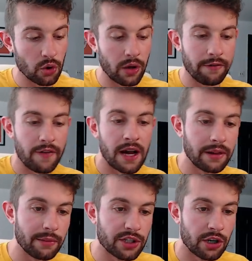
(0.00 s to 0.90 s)
Doyle
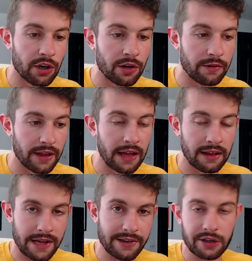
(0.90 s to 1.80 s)
finally returned for that
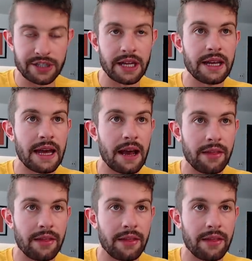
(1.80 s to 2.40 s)
last little stint he had,